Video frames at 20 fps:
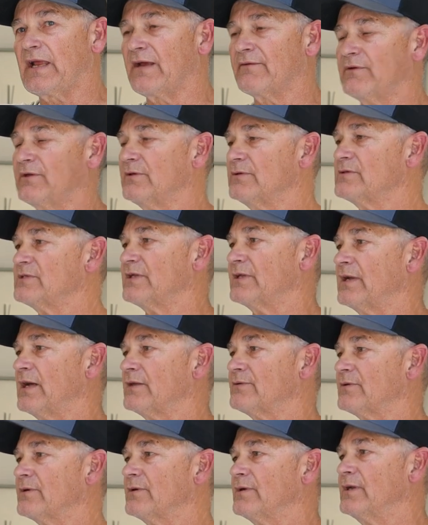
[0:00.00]
haven't used it
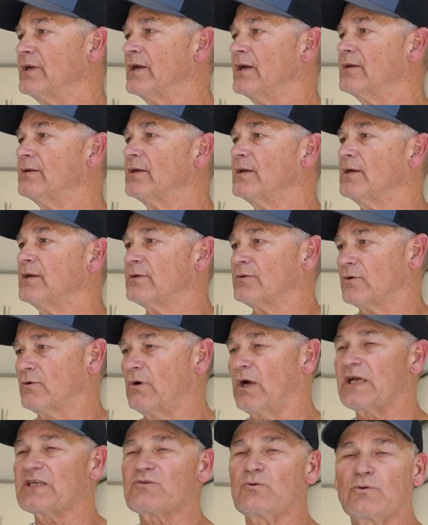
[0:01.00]
out there yet, the
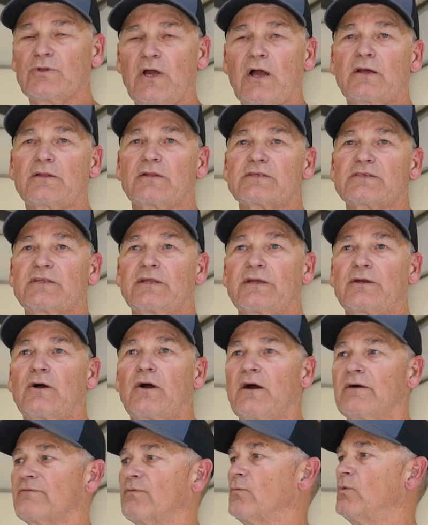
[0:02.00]
grass will knock this thing off.